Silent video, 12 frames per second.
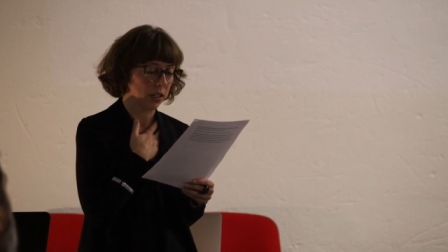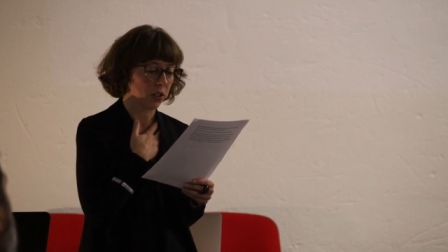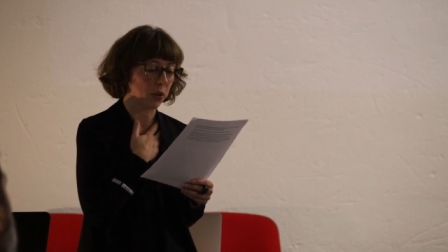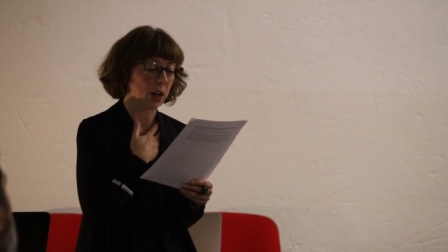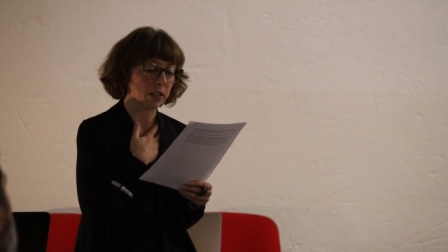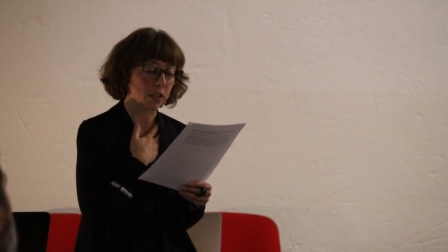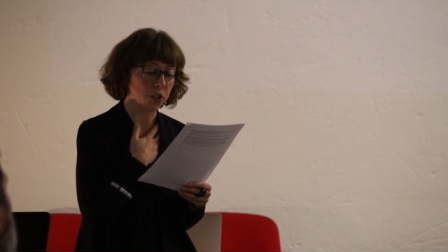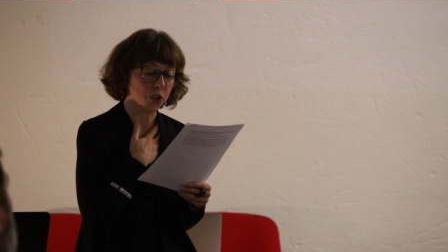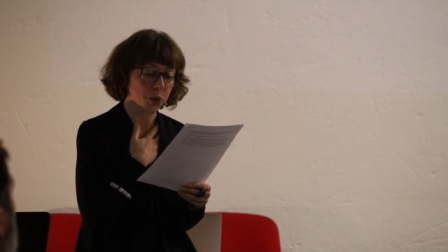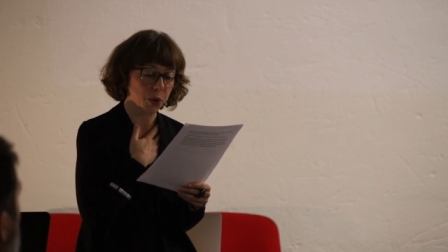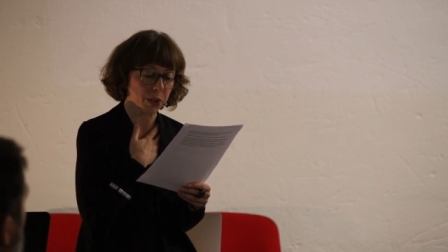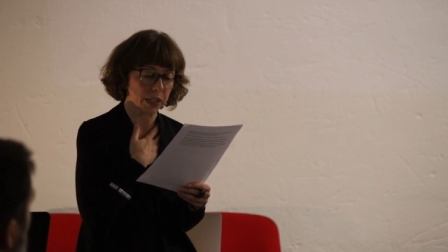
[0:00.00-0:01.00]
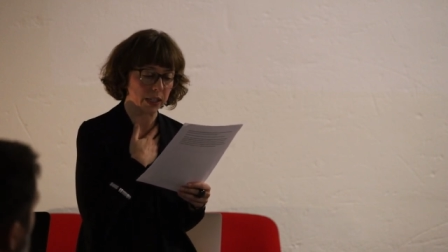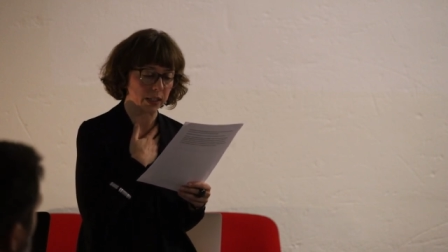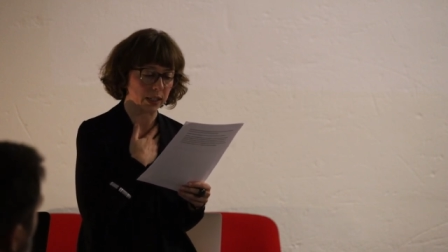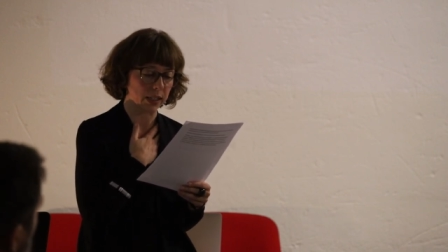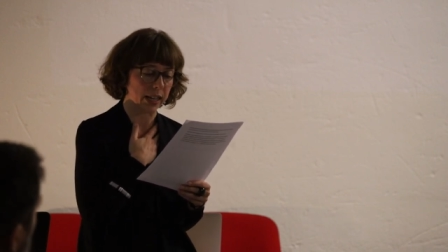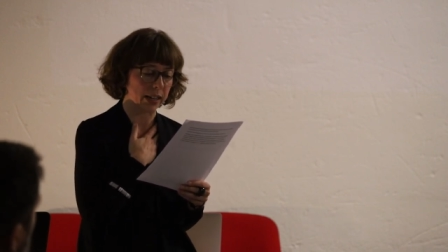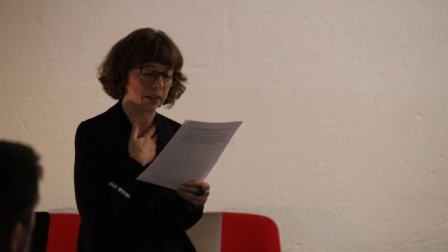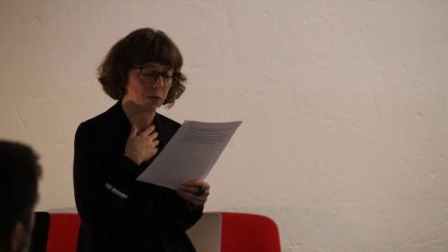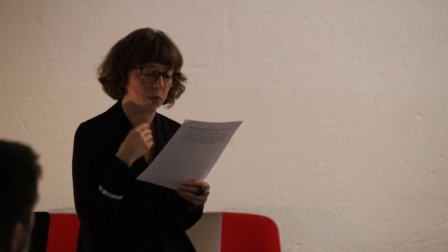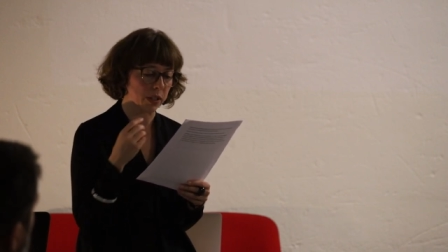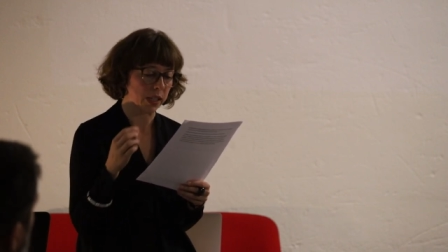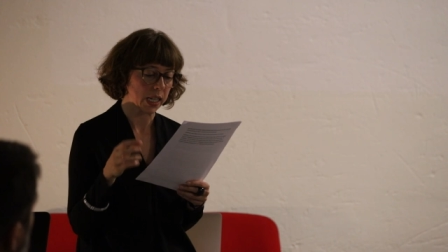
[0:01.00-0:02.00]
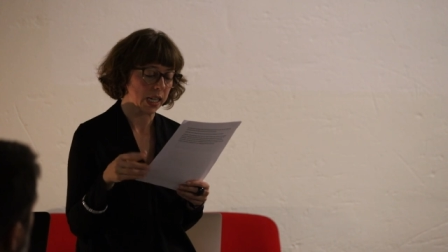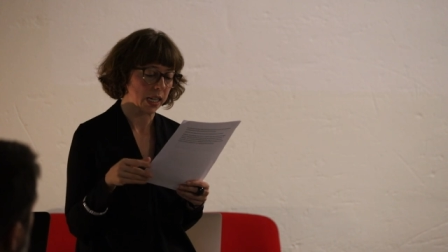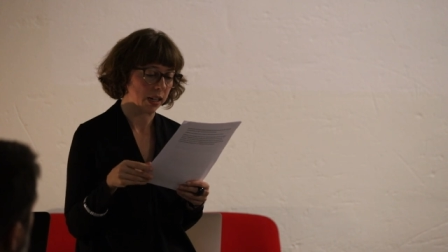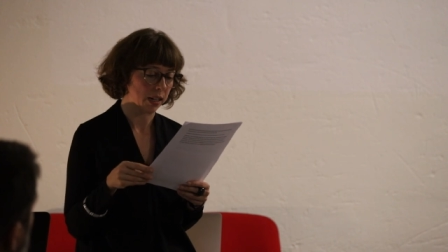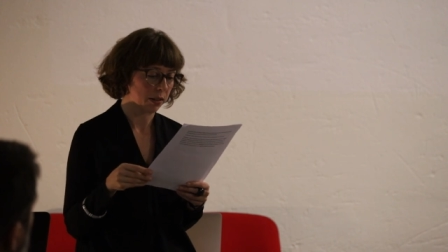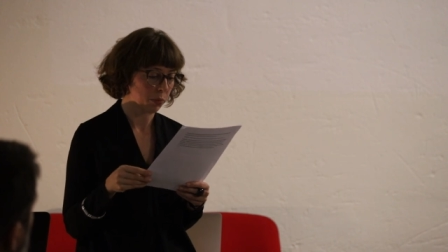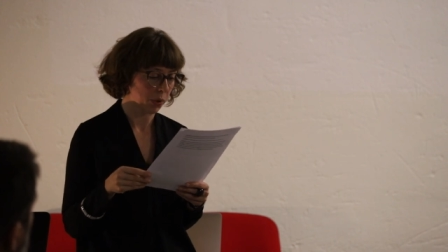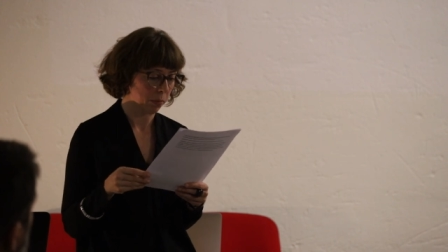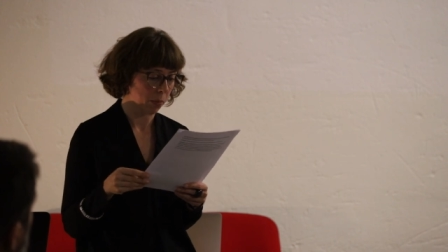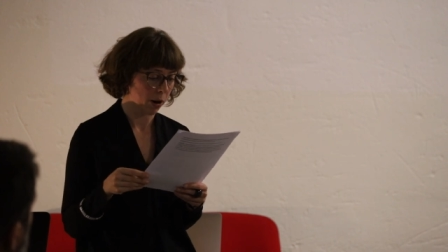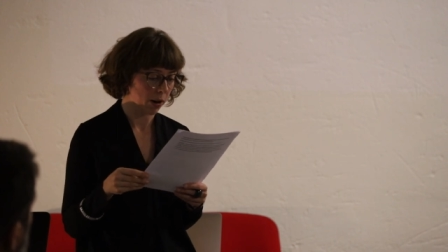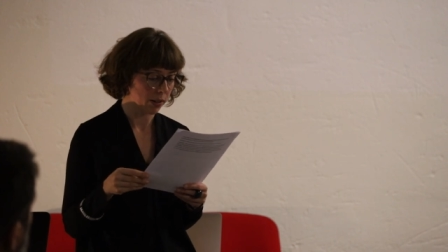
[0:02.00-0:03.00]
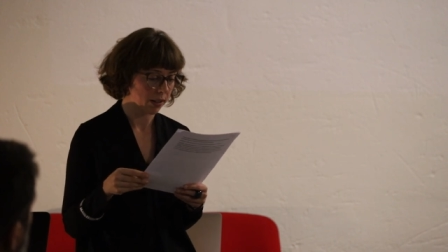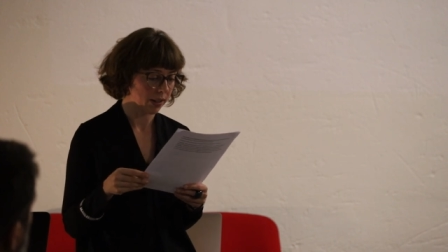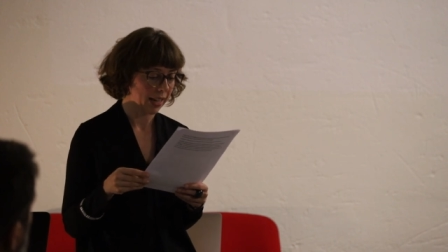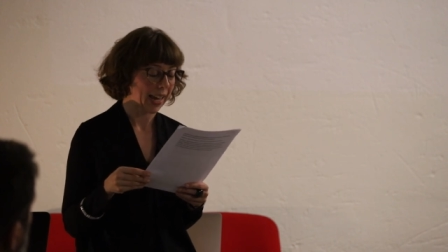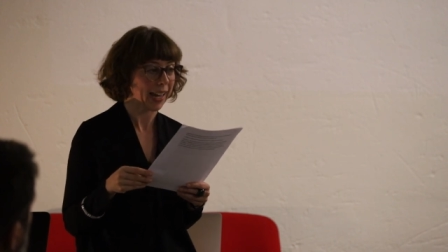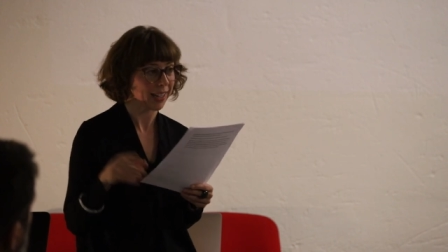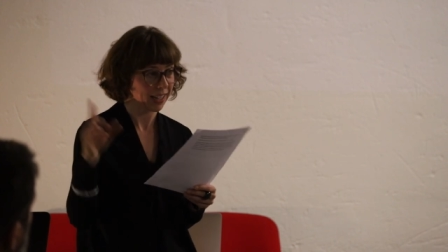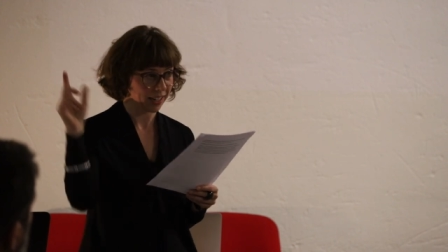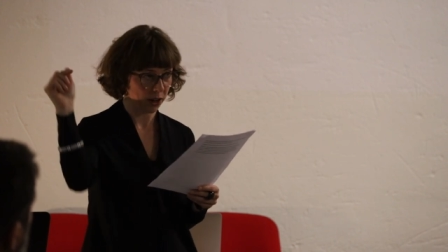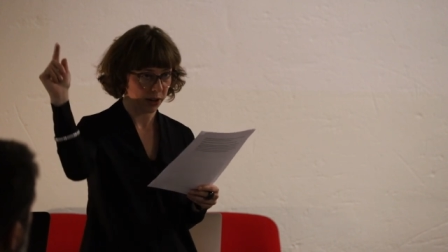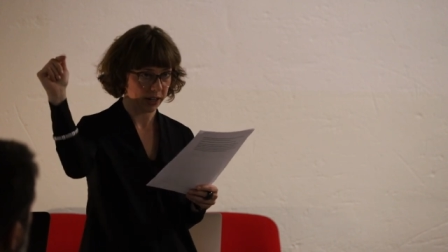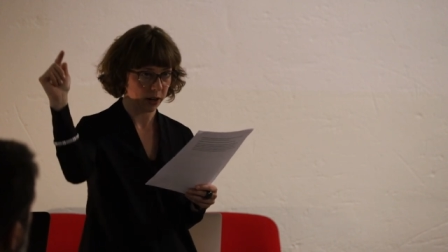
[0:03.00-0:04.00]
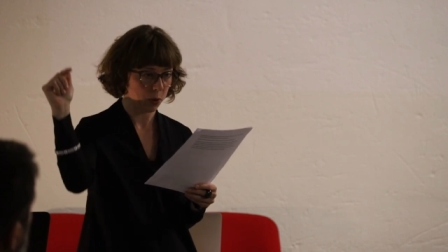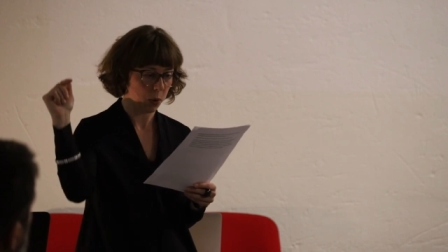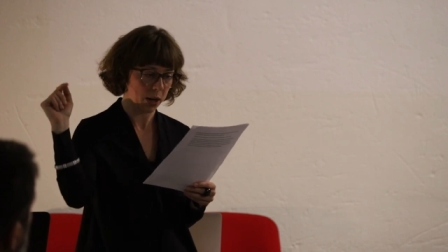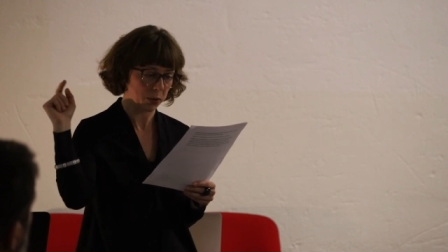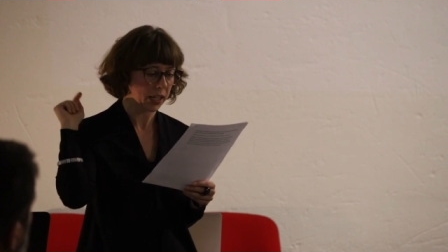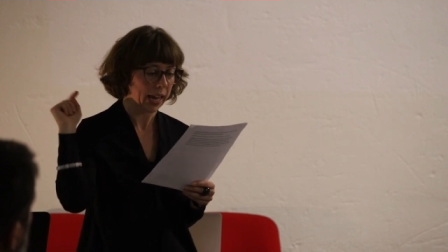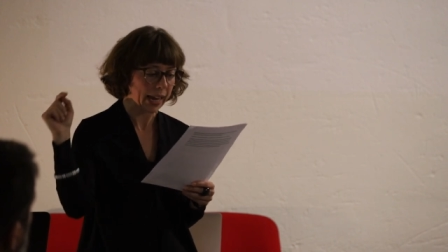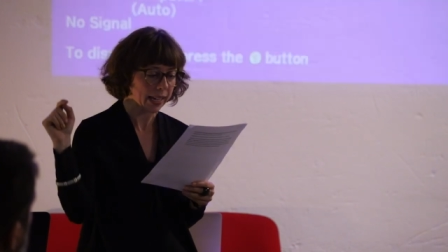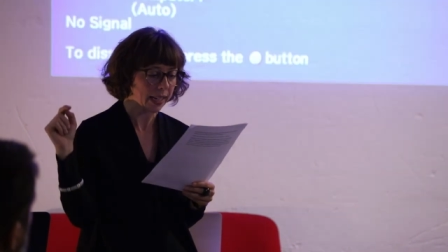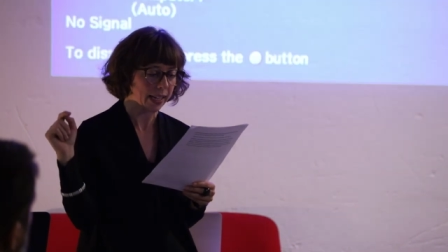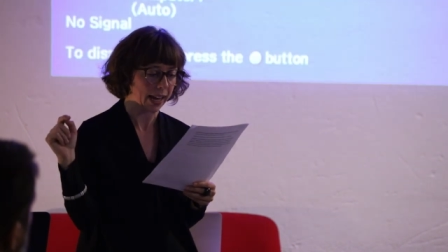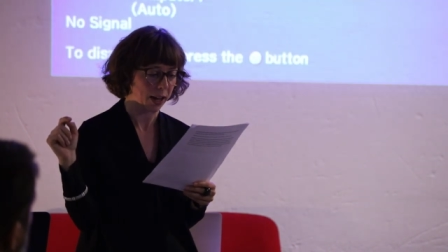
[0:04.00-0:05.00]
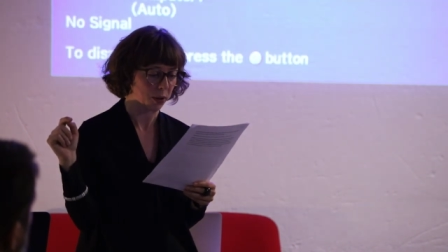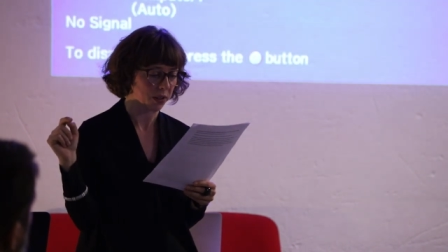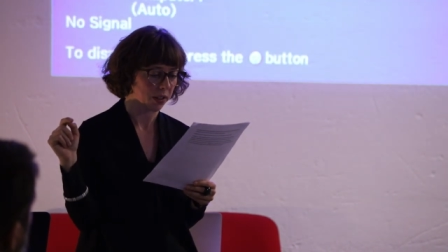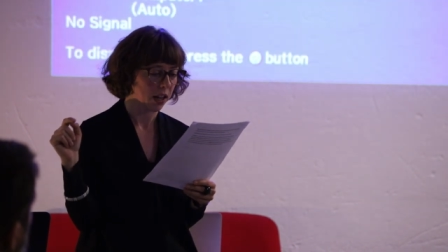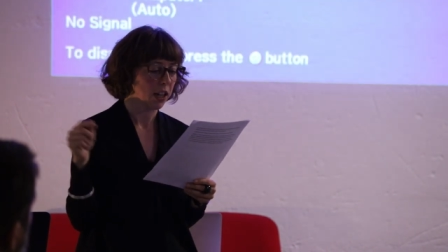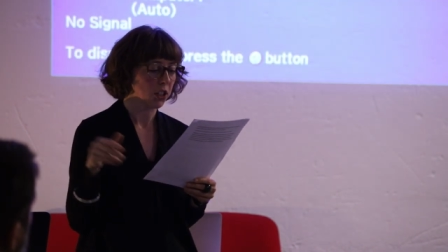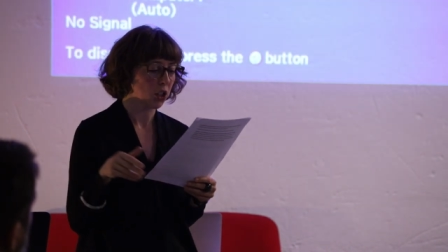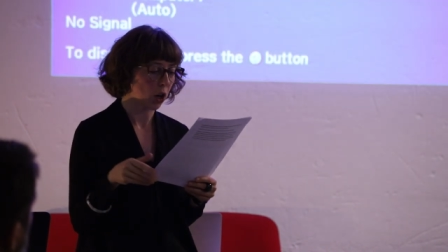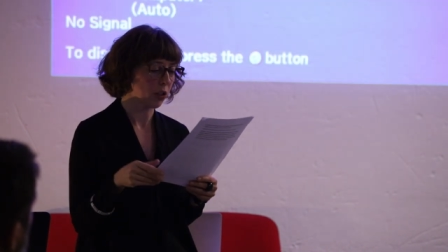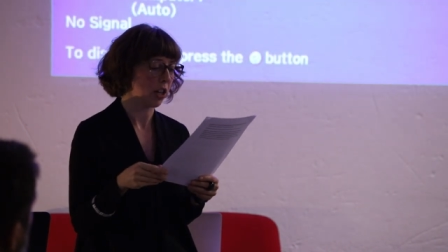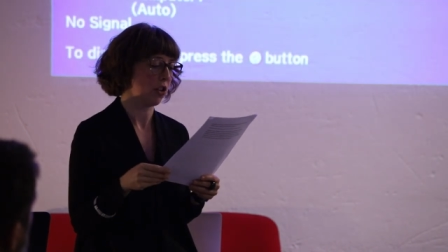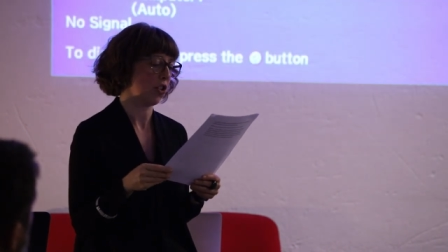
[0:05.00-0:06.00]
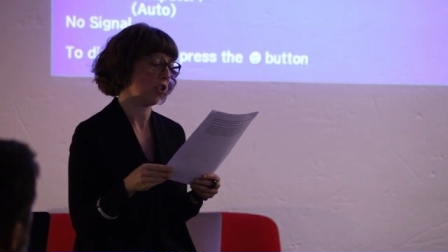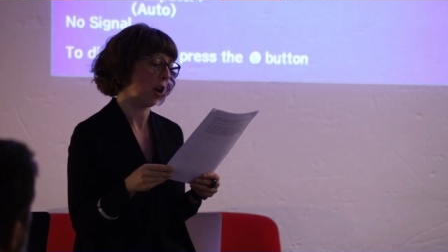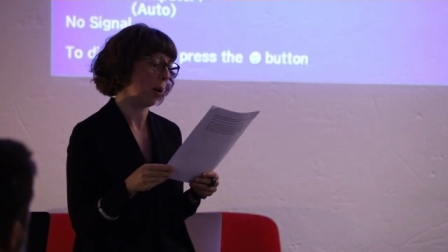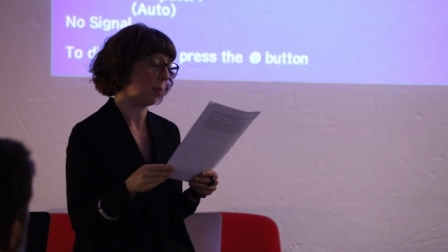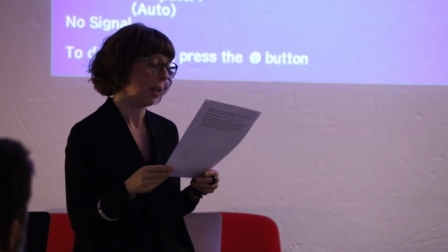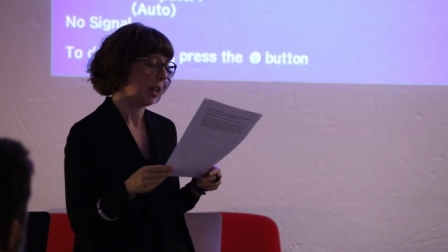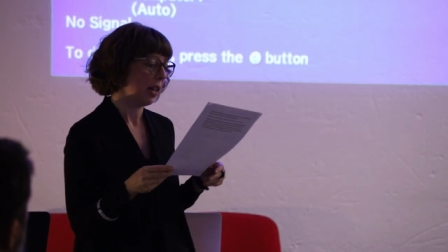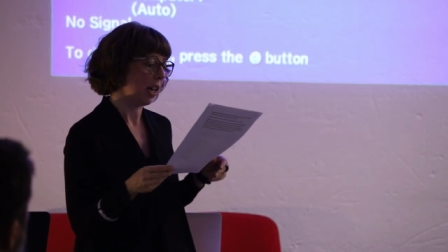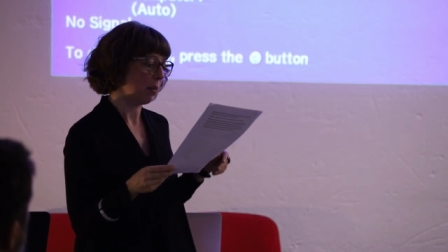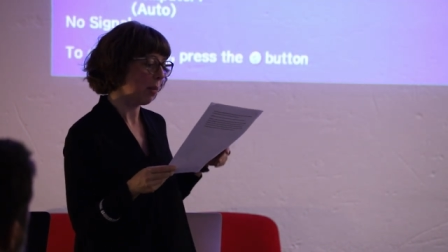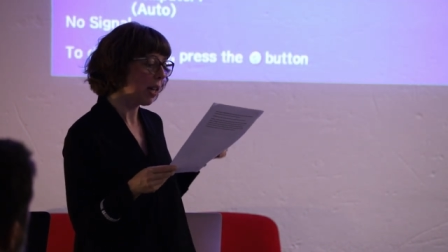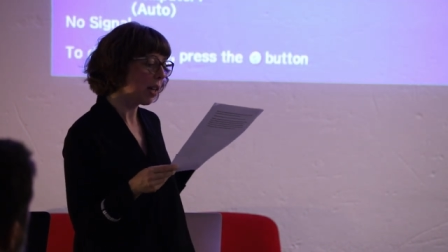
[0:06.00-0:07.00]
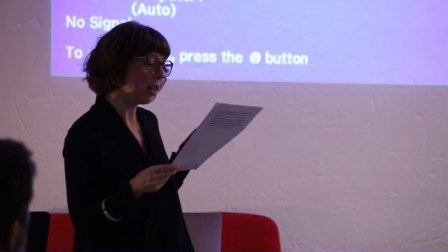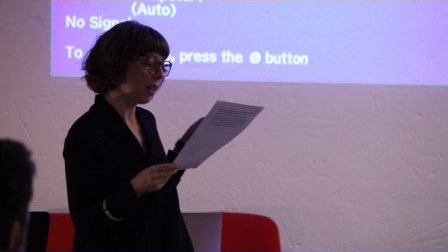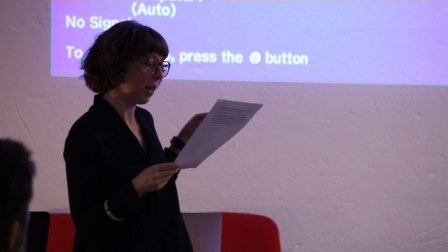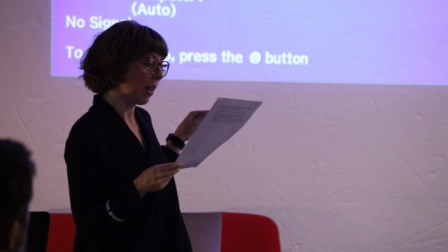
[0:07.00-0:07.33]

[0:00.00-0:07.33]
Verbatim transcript: So art historian Lane Relyea remarks, hanging out, and I quote, hanging out, talking shop, and making